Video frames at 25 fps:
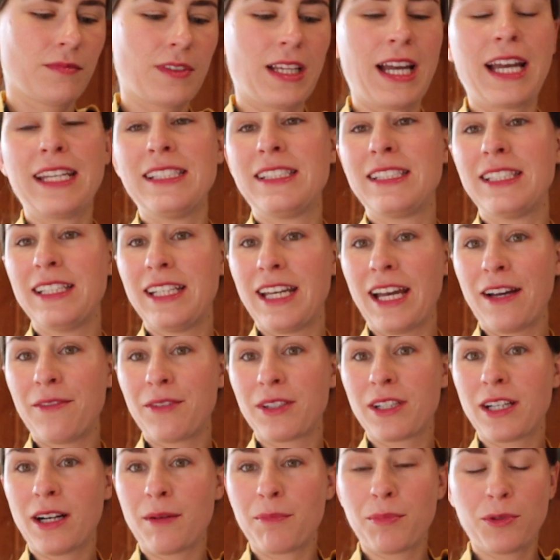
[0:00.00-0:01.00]
I did have
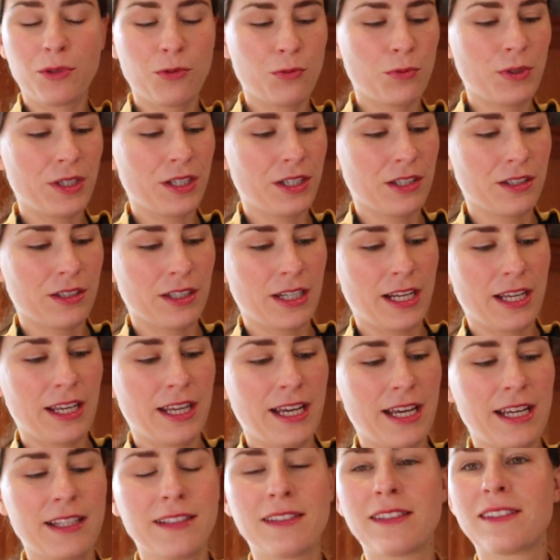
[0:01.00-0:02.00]
a couple where I
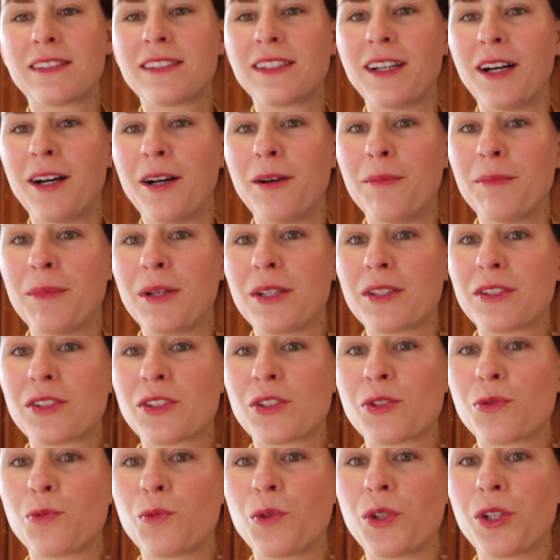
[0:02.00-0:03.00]
had some
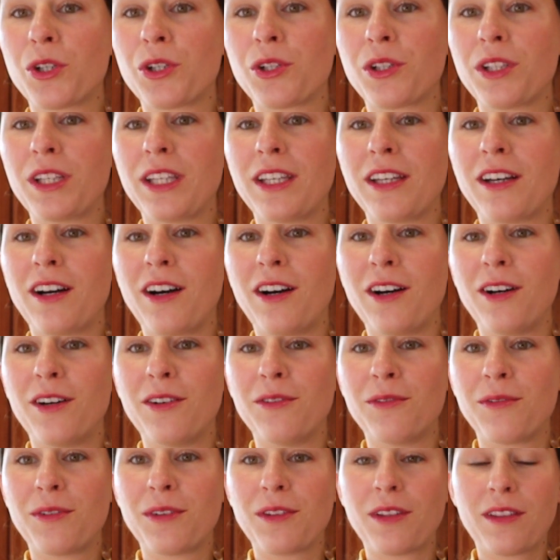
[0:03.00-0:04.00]
swirling
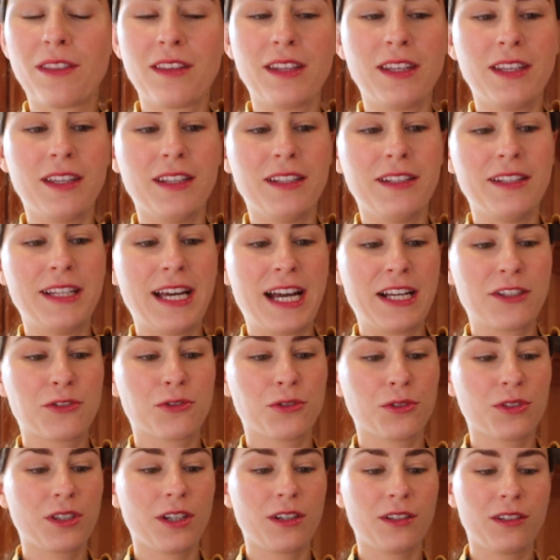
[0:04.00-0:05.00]
of the
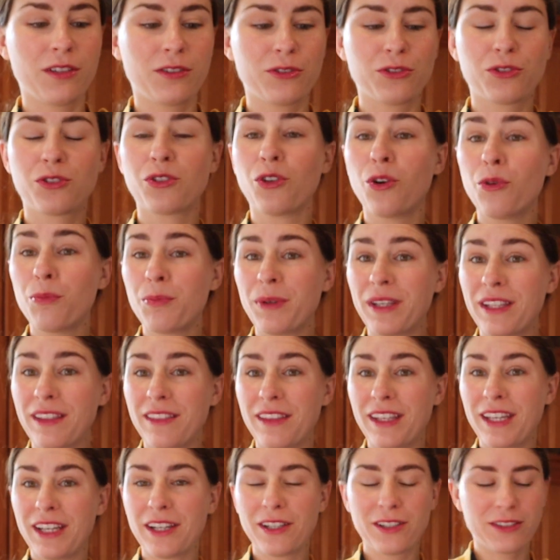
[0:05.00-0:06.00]
natural colored soap
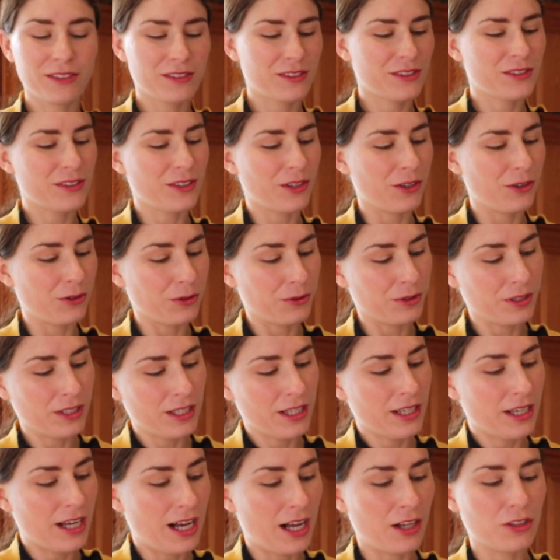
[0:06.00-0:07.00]
in there, so
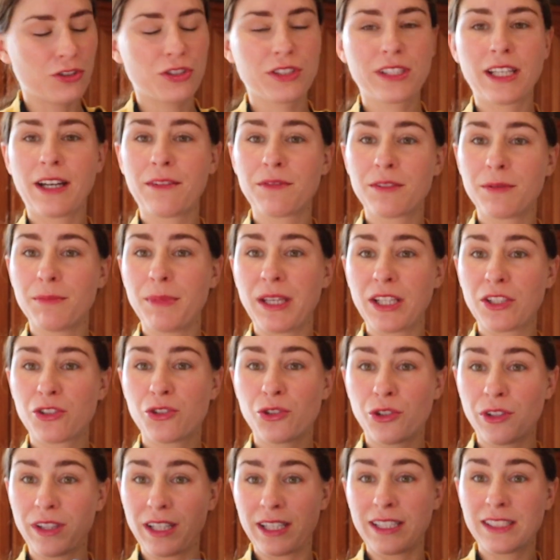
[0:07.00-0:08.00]
I'll just have to make
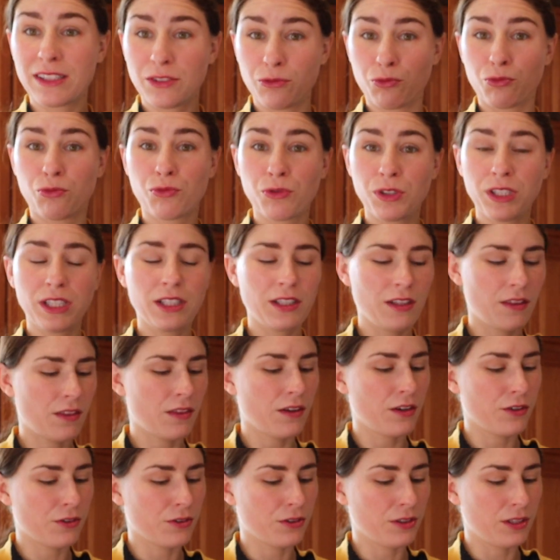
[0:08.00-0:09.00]
sure that it's really
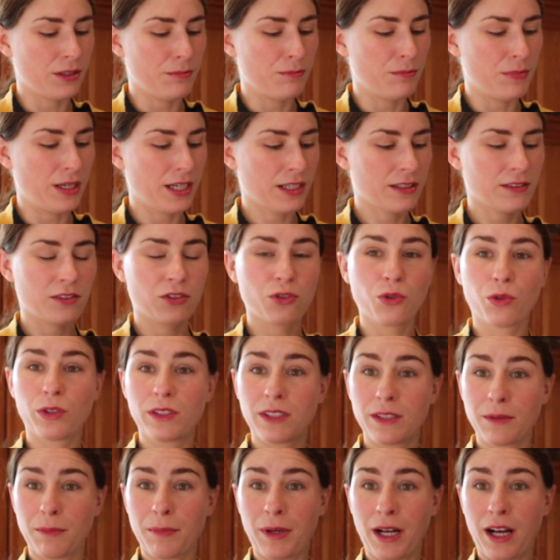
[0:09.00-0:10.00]
thoroughly mixed
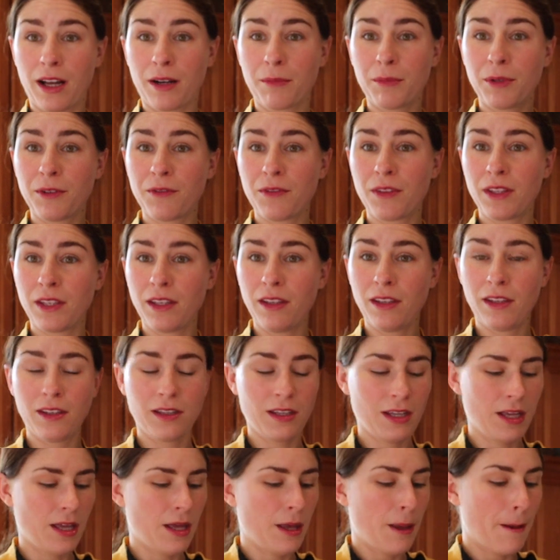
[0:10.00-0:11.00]
towards the bottom of
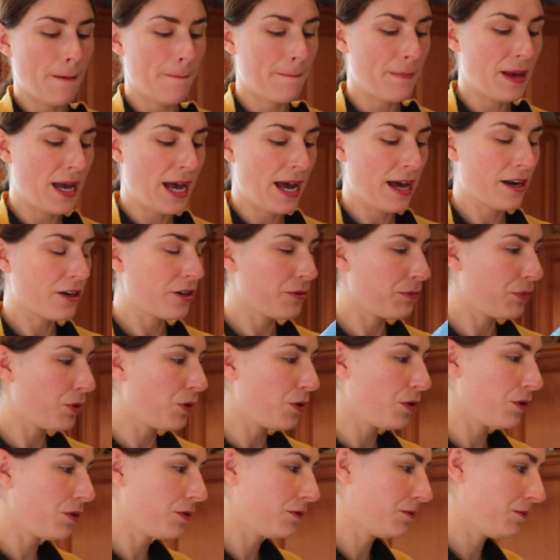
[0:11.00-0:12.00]
the batter
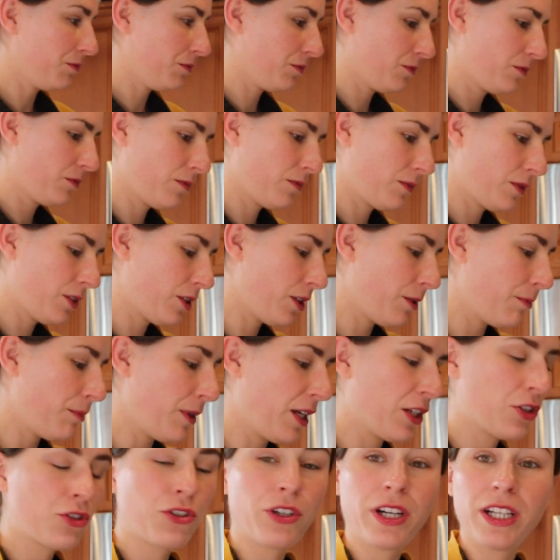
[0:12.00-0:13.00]
bowl to
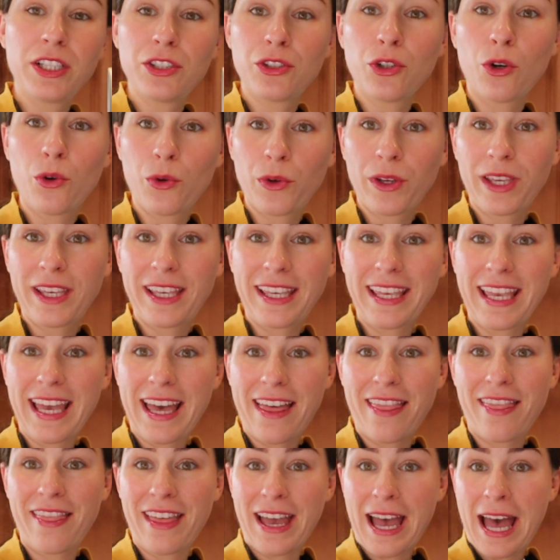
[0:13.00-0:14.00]
make sure I don't
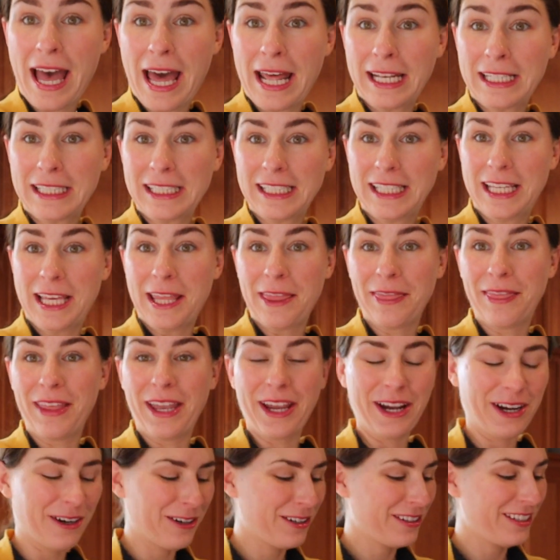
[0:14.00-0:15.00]
get that in
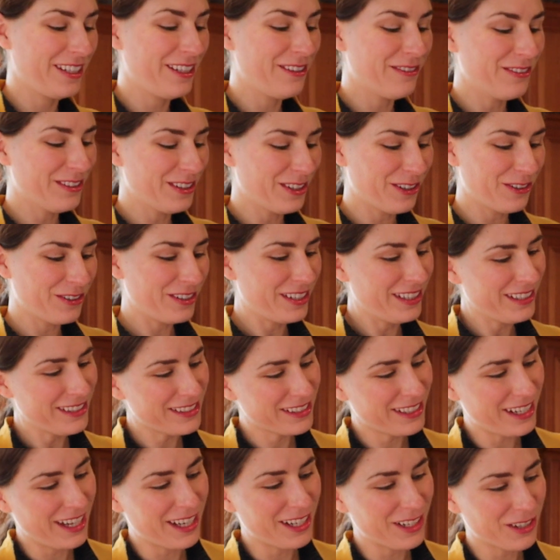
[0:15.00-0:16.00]
there, even though it
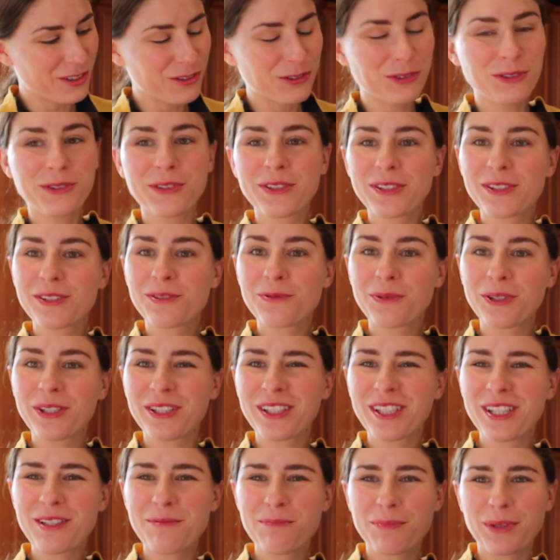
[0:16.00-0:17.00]
is kind of cool, the
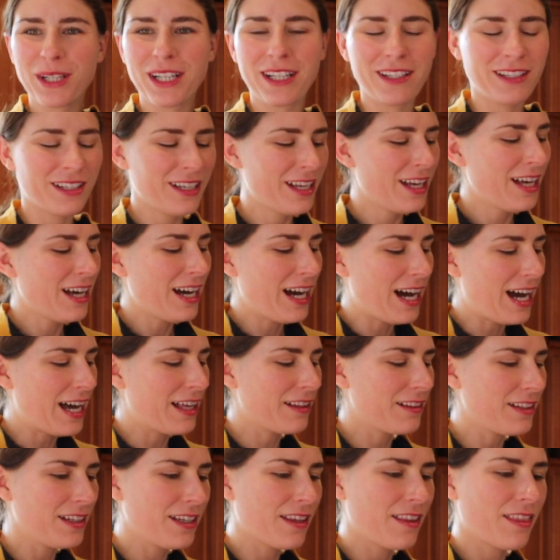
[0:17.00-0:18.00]
swirling, but
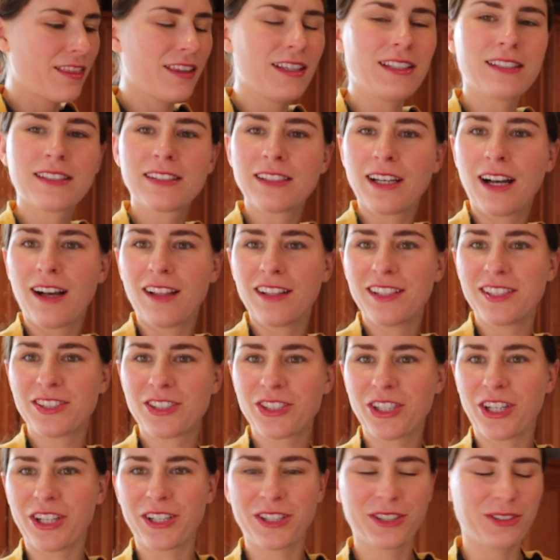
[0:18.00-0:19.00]
I like the solid
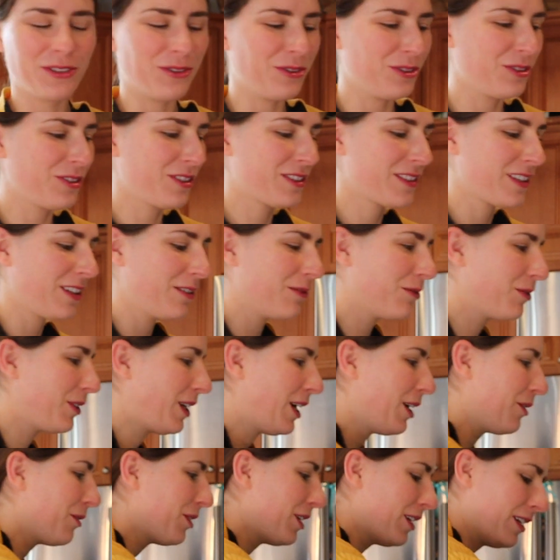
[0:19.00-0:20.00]
charcoal
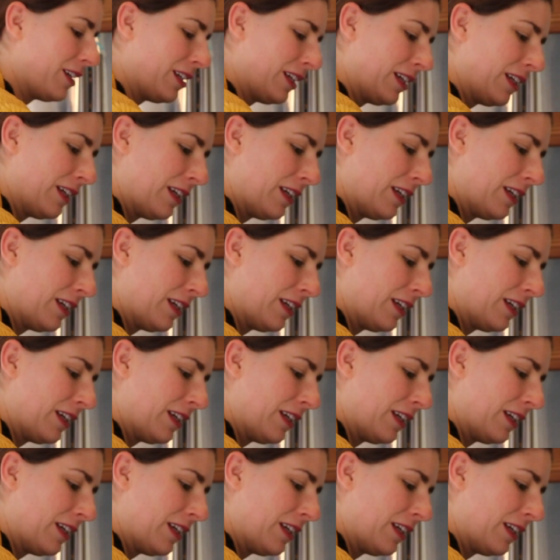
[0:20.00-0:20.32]
sunflower.